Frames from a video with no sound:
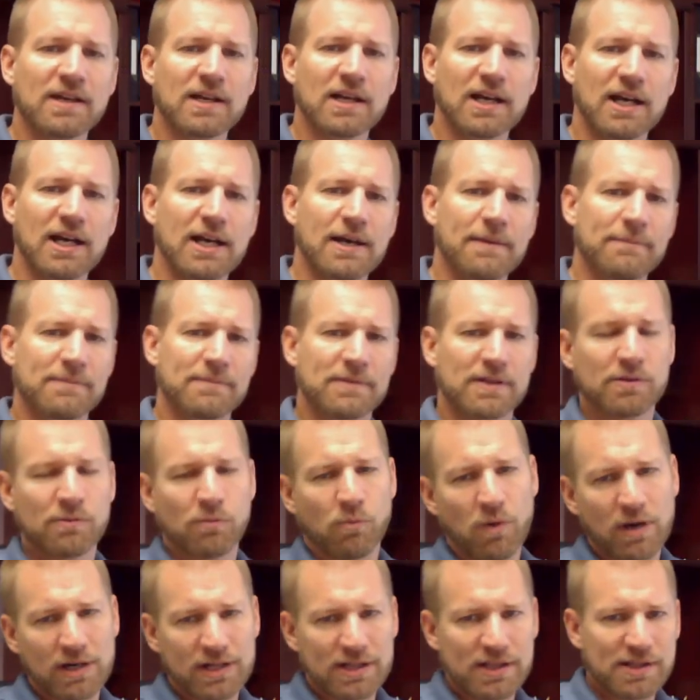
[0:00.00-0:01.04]

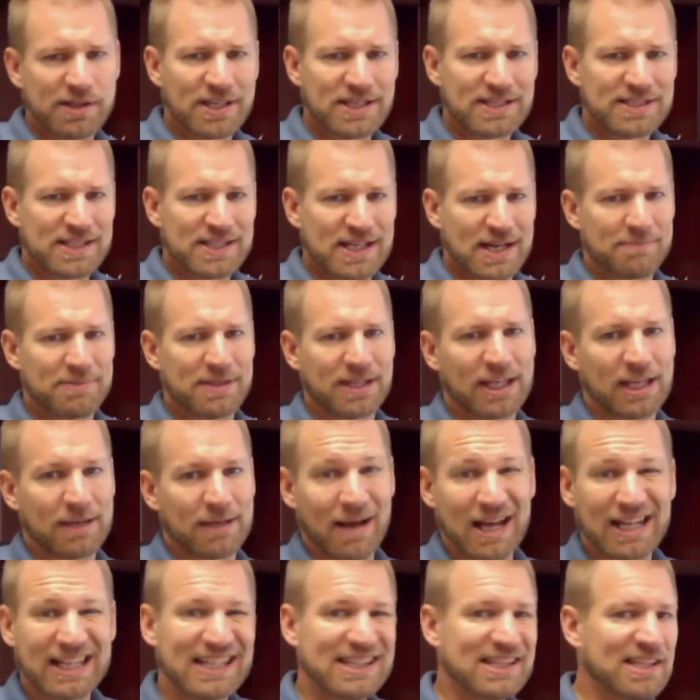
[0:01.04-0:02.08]
one of the things that I'm thinking
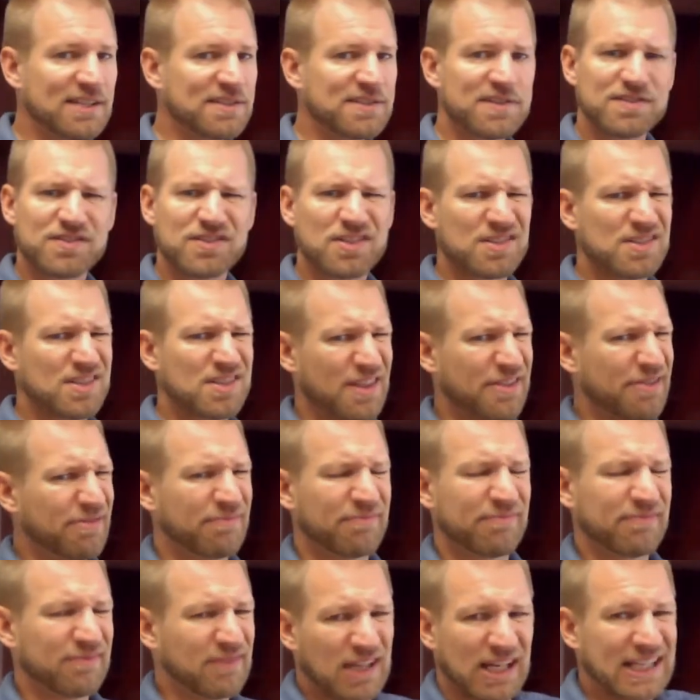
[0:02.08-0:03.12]
about, and this is just
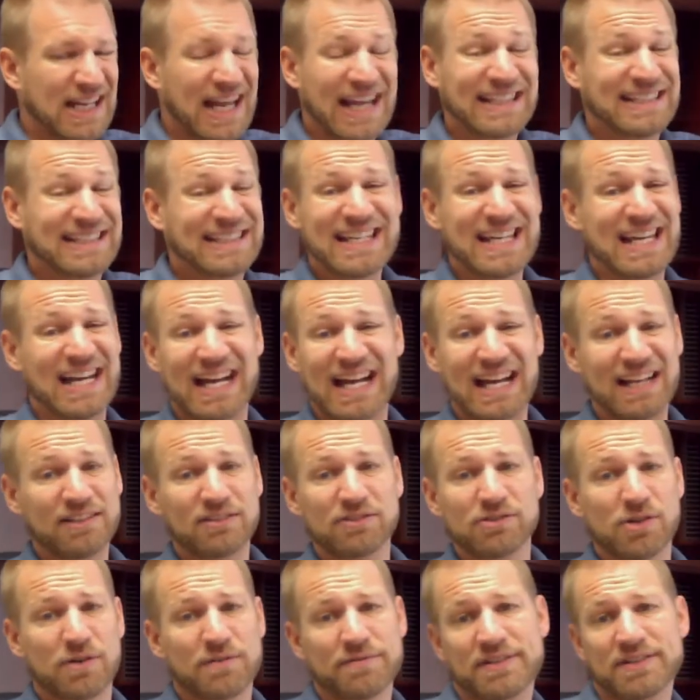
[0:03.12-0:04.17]
an idea. I
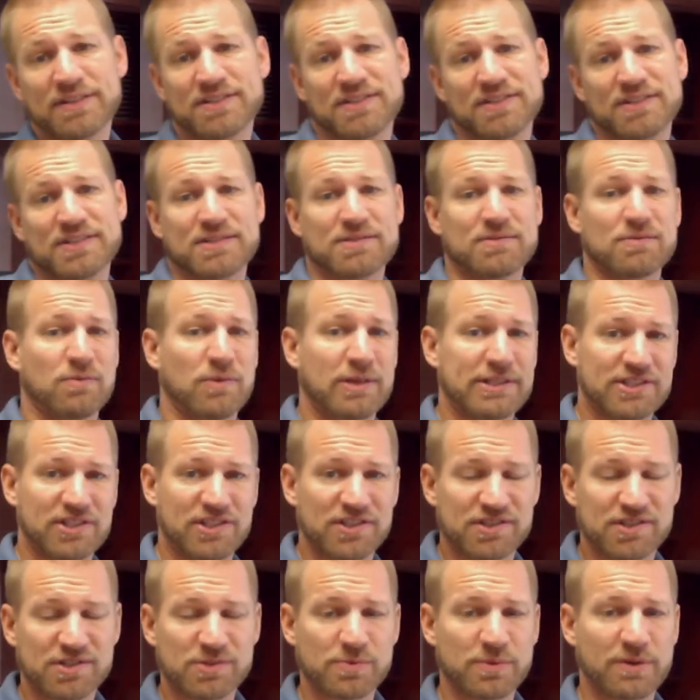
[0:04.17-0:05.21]
don't know if this is what
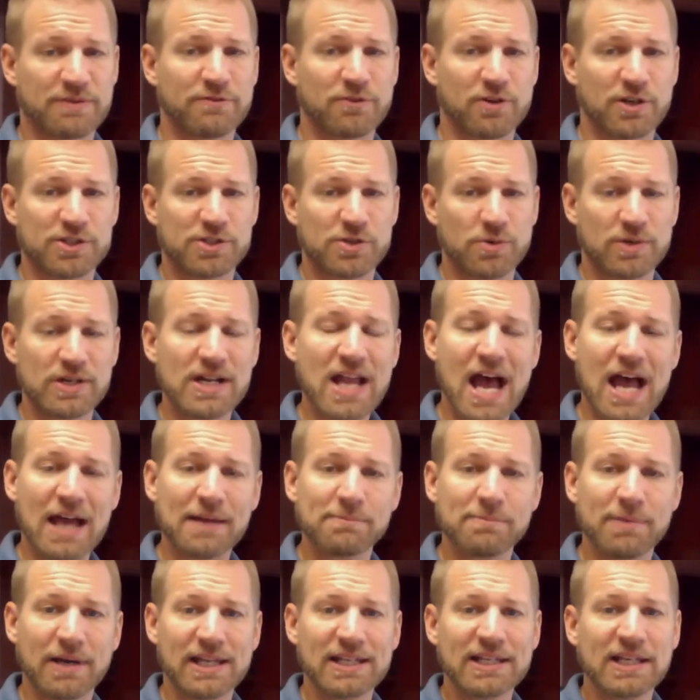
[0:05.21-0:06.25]
Jesus is referring to or not,
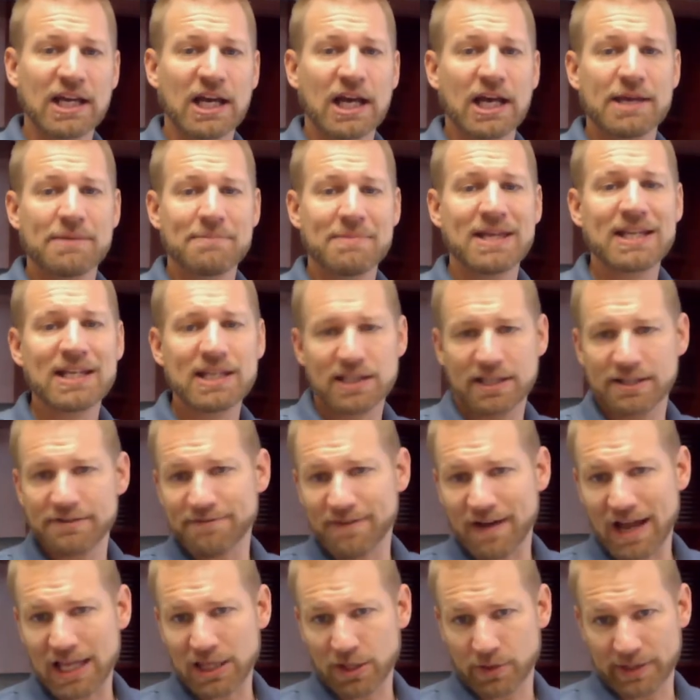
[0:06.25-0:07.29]
but immediately
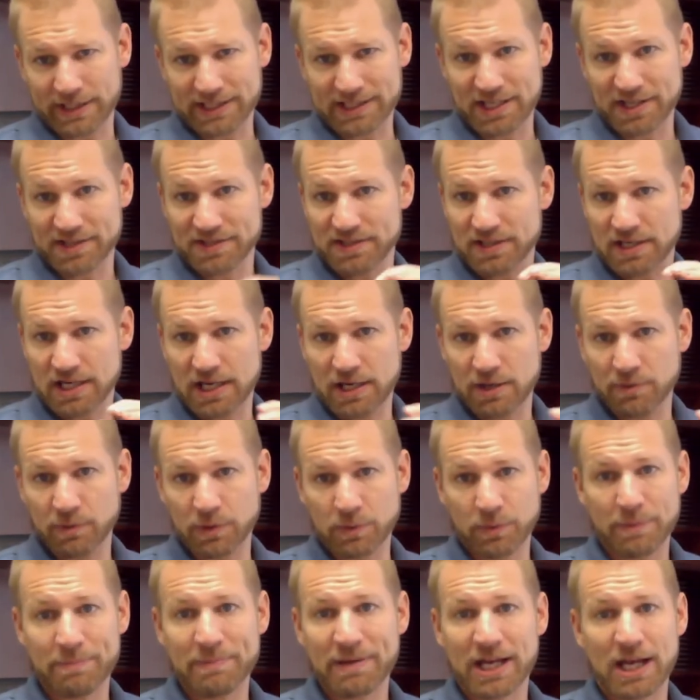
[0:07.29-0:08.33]
following this, when
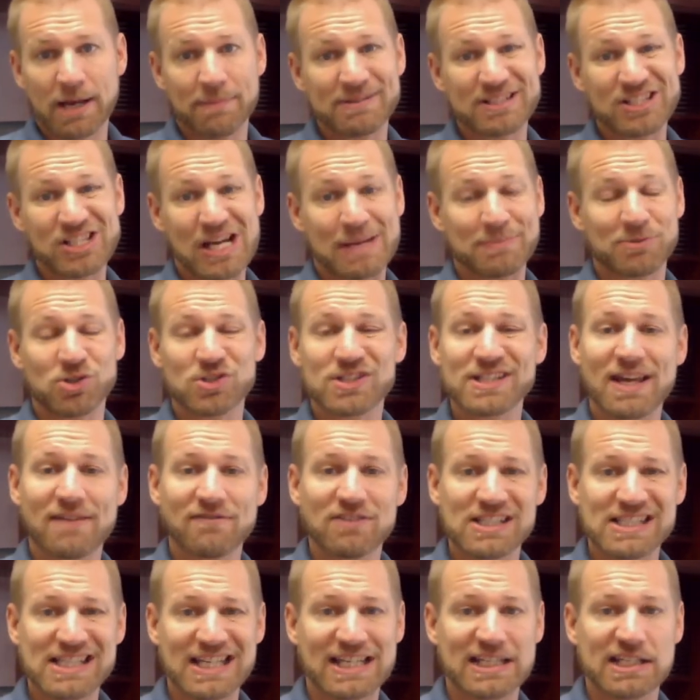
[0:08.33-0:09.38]
we pick up in chapter
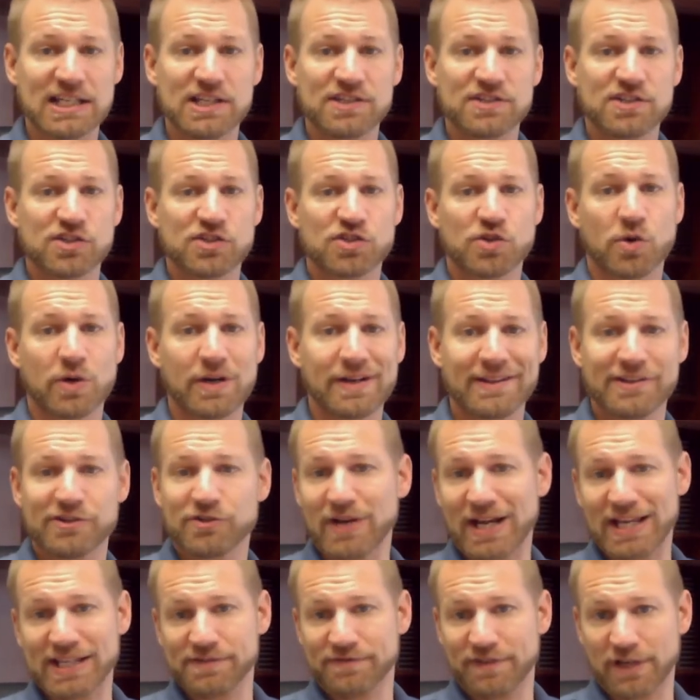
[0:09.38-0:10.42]
17, is the story of the
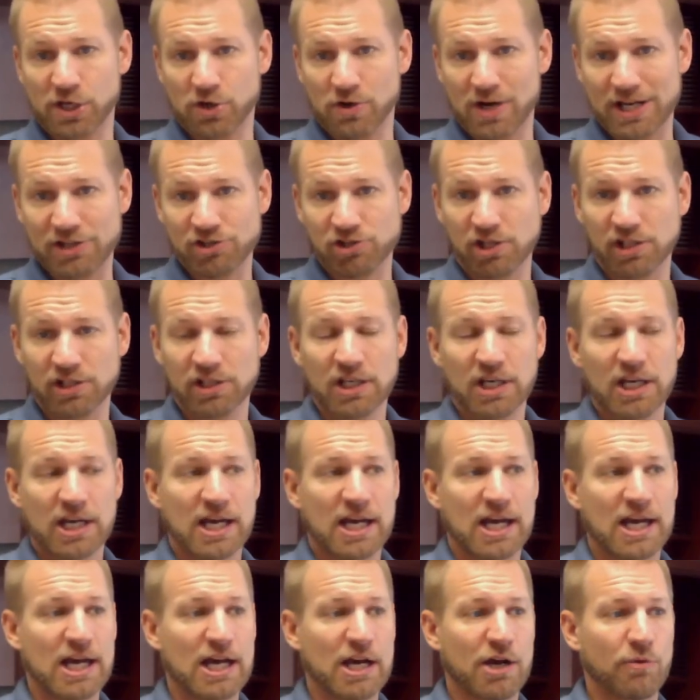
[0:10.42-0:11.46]
Transfiguration,
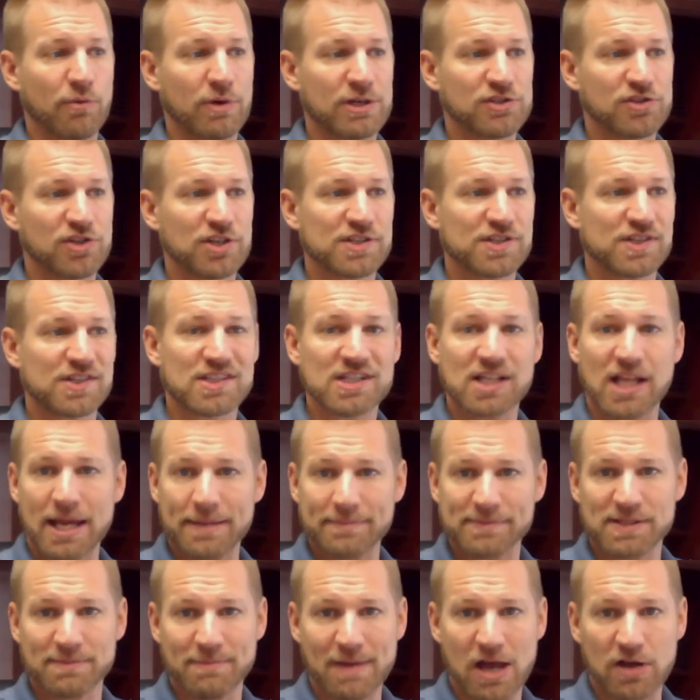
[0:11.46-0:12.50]
when Jesus
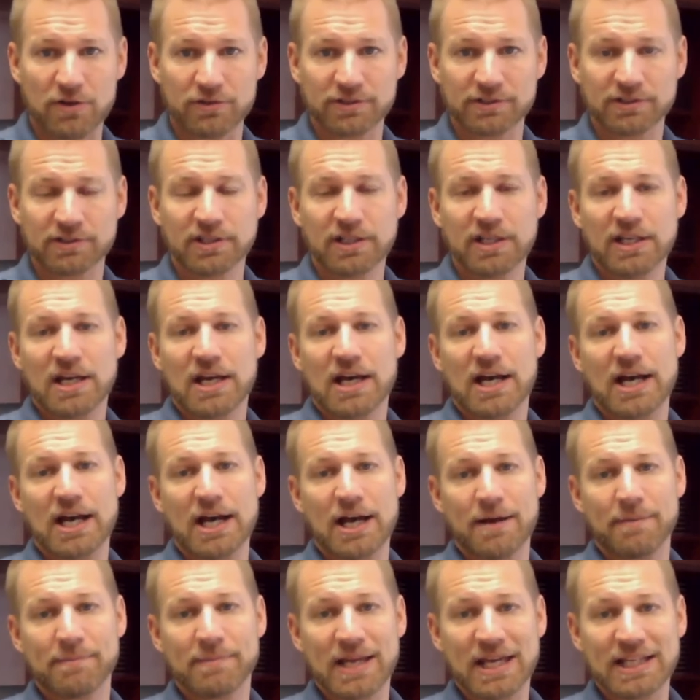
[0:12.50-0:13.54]
climbs the mountain
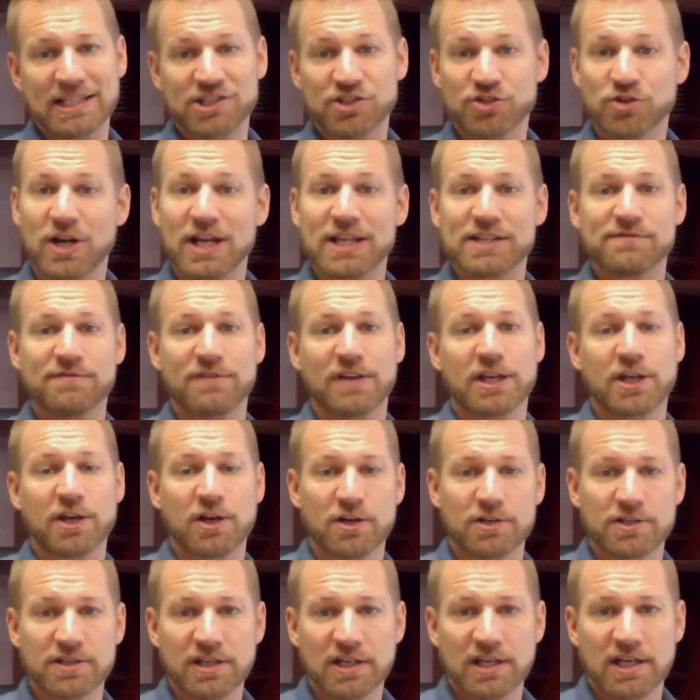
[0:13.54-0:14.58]
and he's
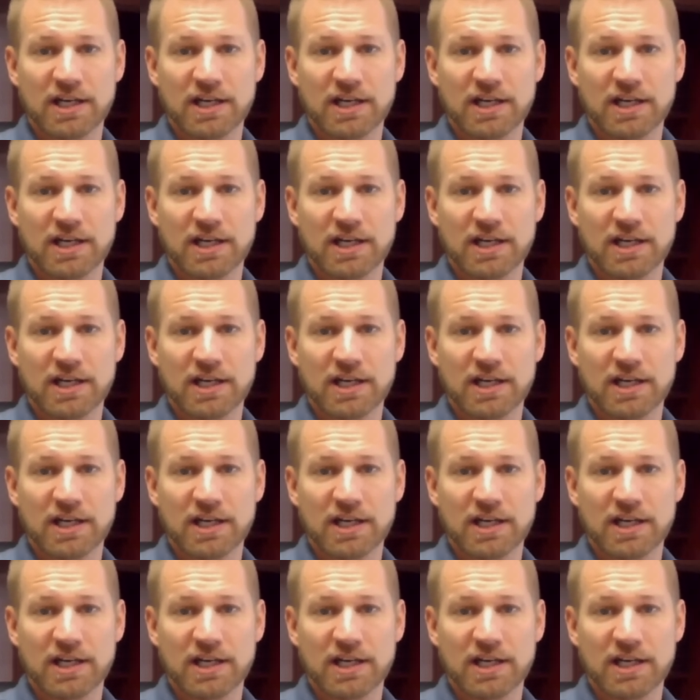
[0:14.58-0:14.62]
transfigured,